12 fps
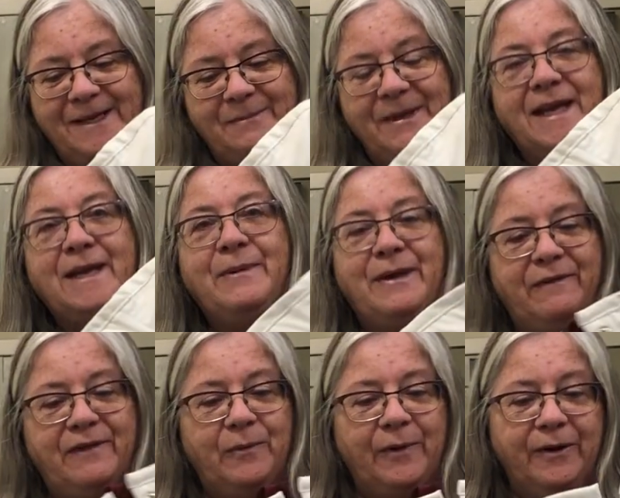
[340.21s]
make anybody
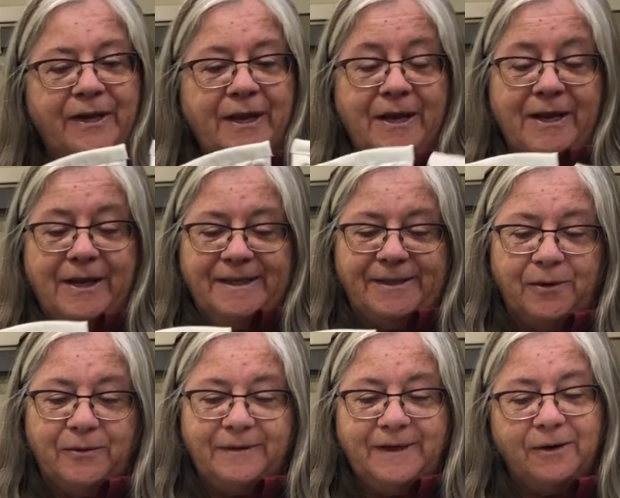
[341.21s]
feel weird.
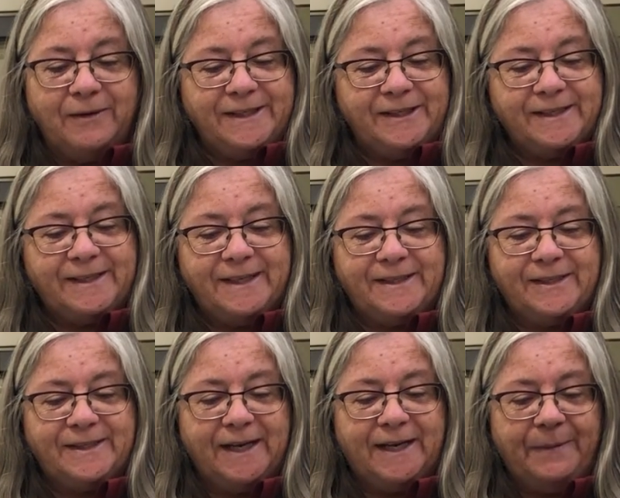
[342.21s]
So, you know, it's
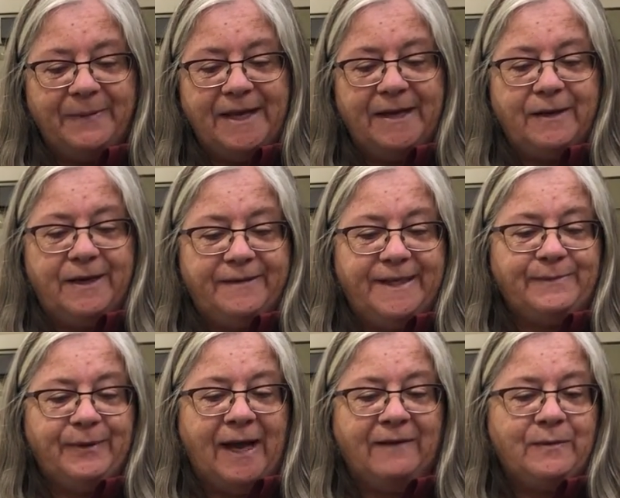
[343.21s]
just done up, and then this
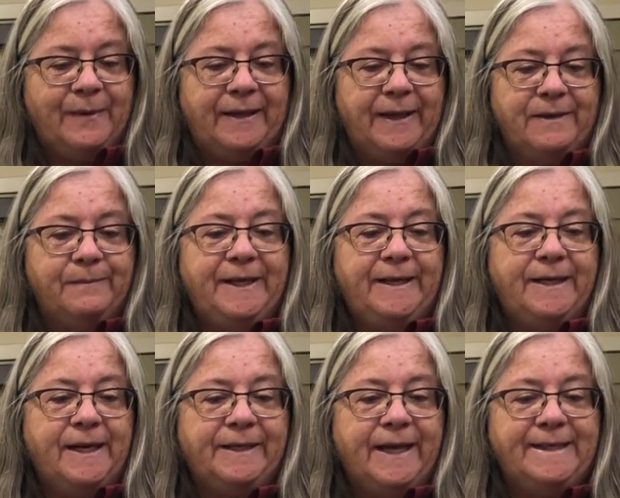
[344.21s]
would have to be like completely
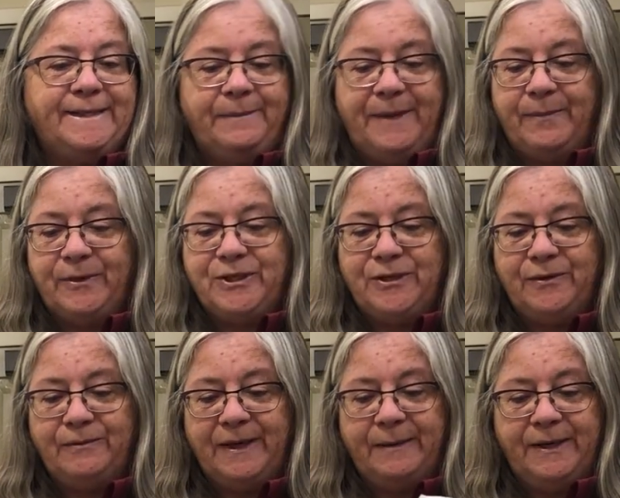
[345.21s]
unlaced to be able to,